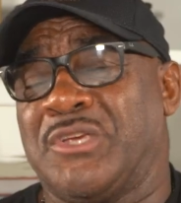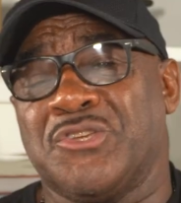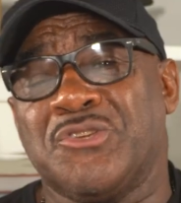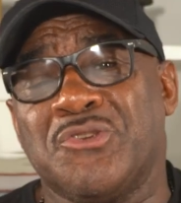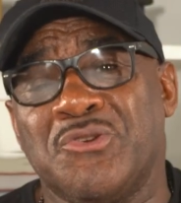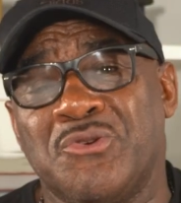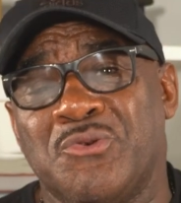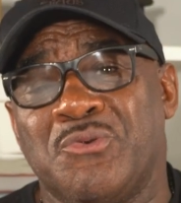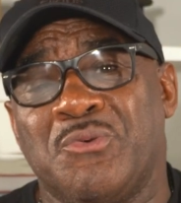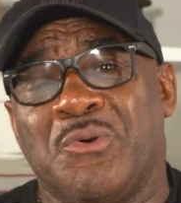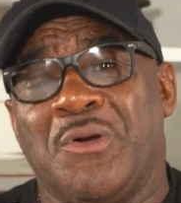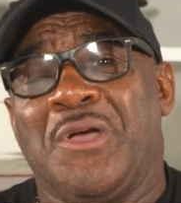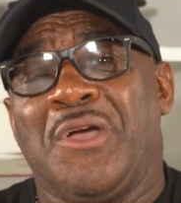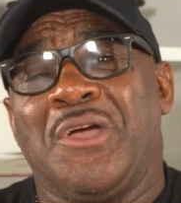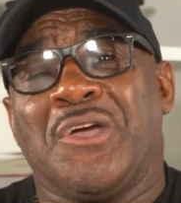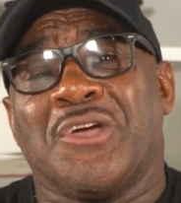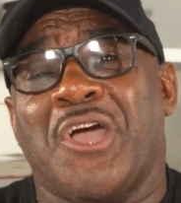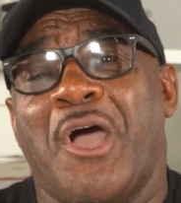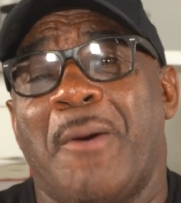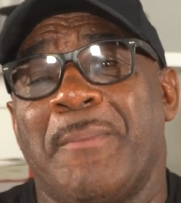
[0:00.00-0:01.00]
do
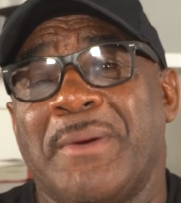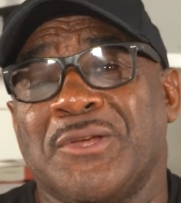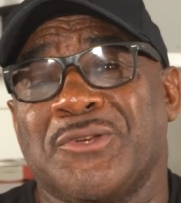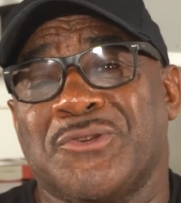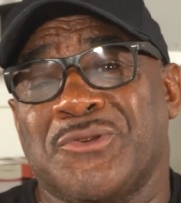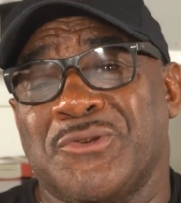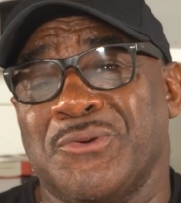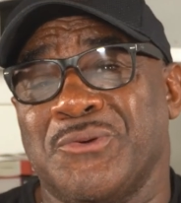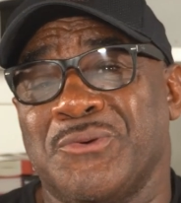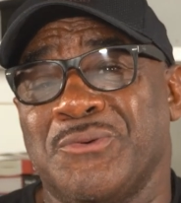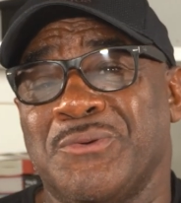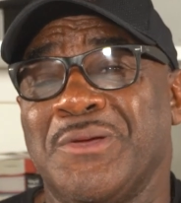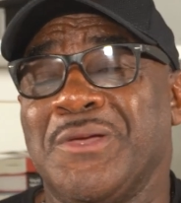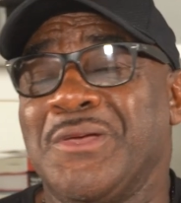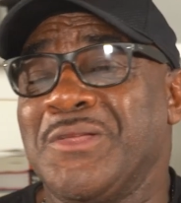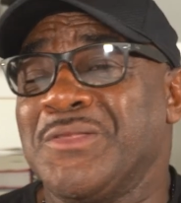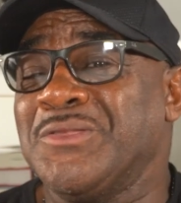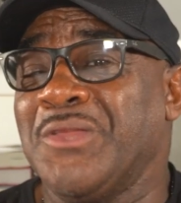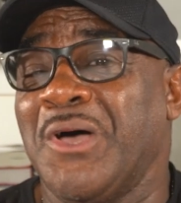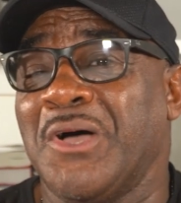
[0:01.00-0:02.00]
coming to,
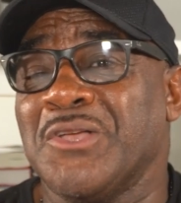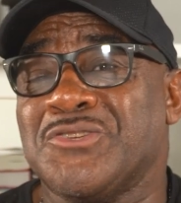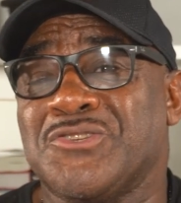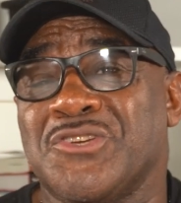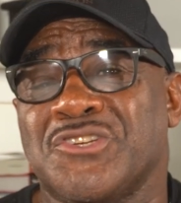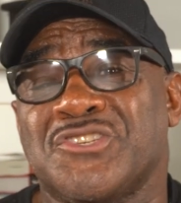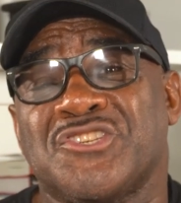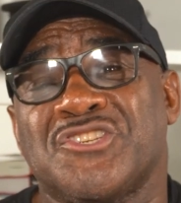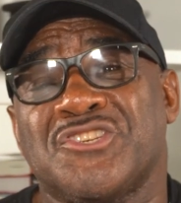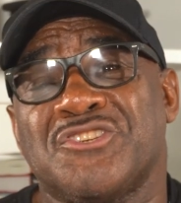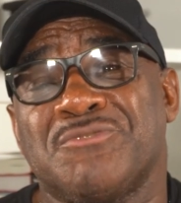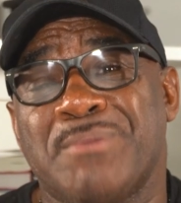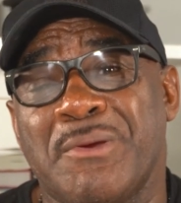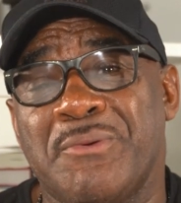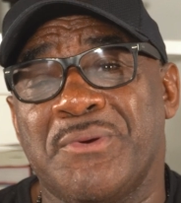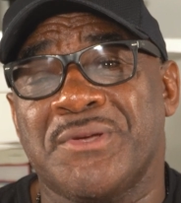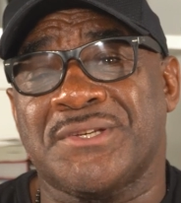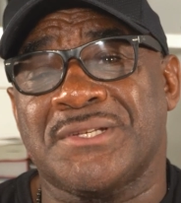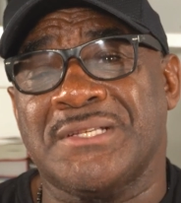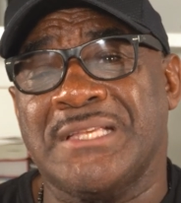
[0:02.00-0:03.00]
not just
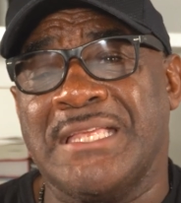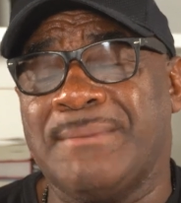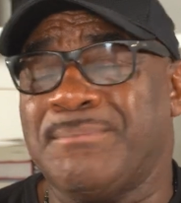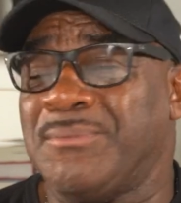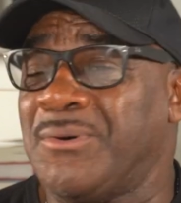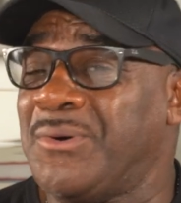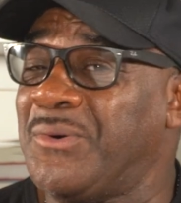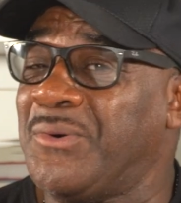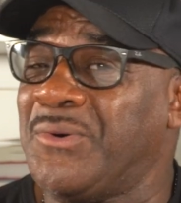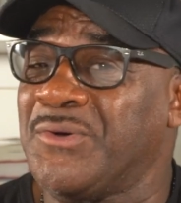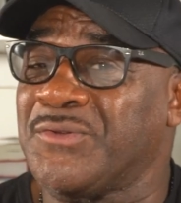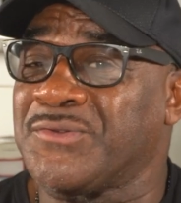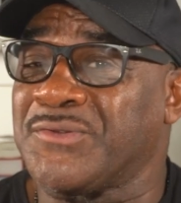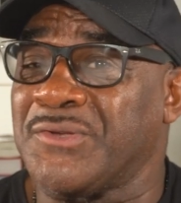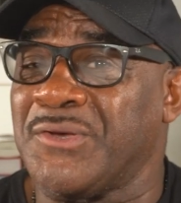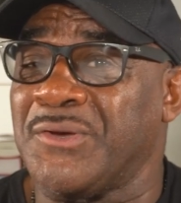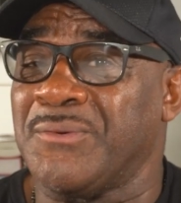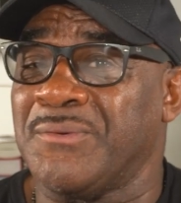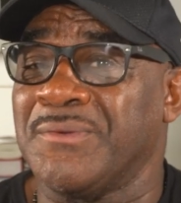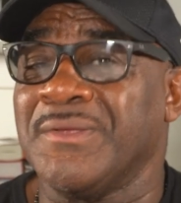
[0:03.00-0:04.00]
spiritually, but
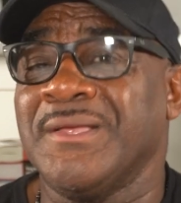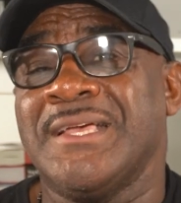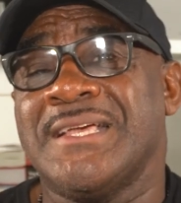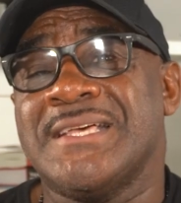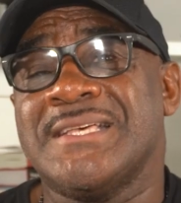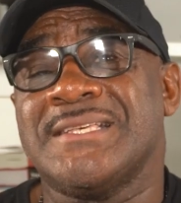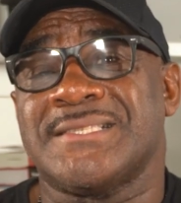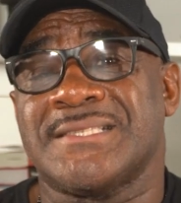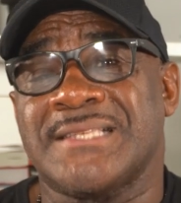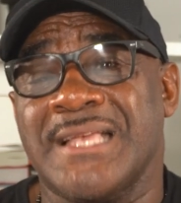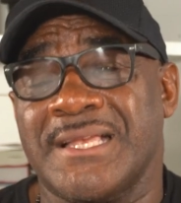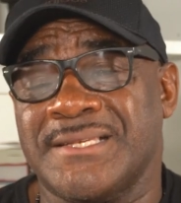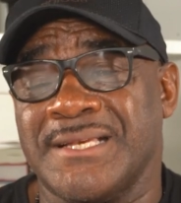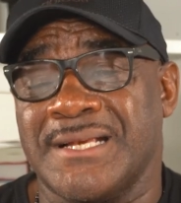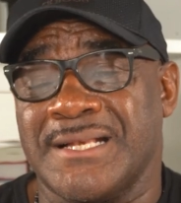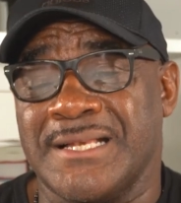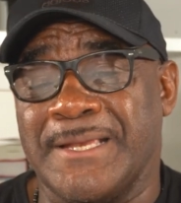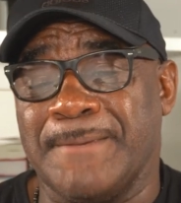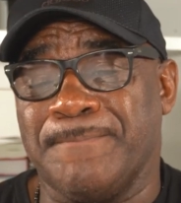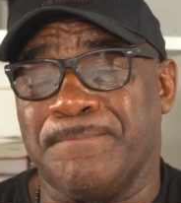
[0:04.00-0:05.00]
also
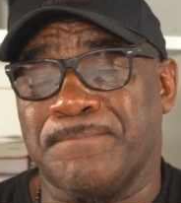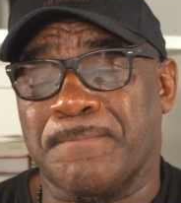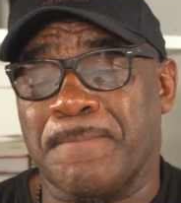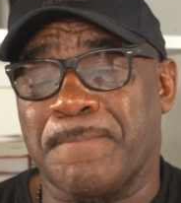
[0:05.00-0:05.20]
aesthetically.